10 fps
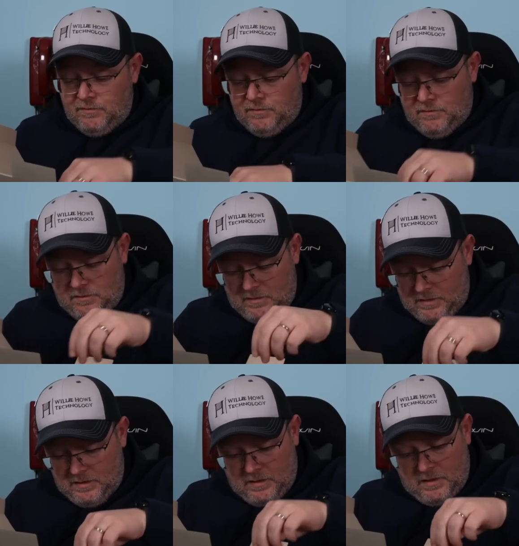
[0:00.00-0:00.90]

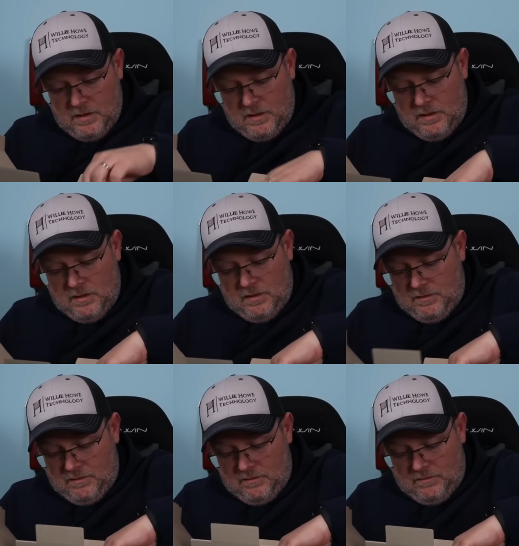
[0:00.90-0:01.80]

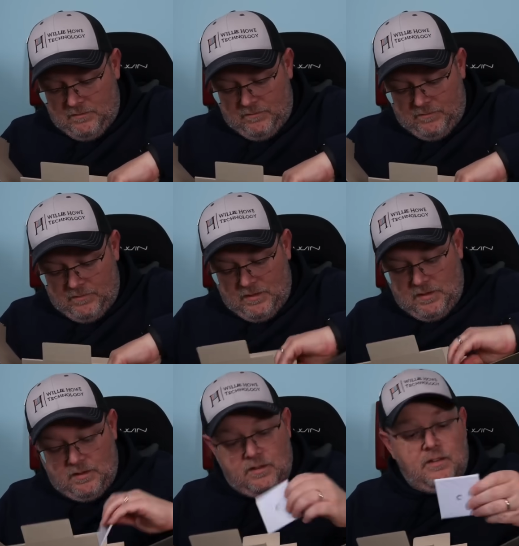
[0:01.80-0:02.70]

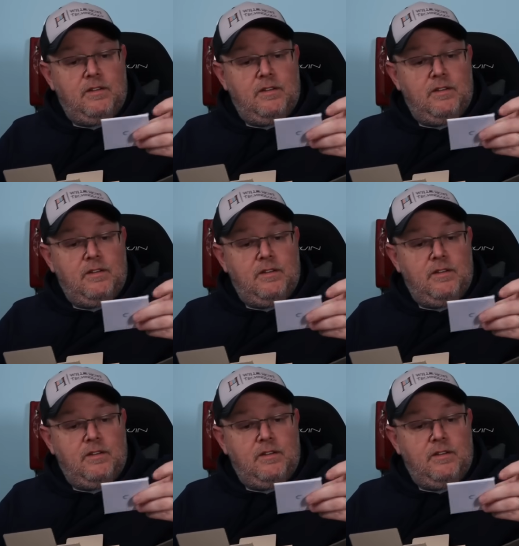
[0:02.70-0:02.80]
(silence)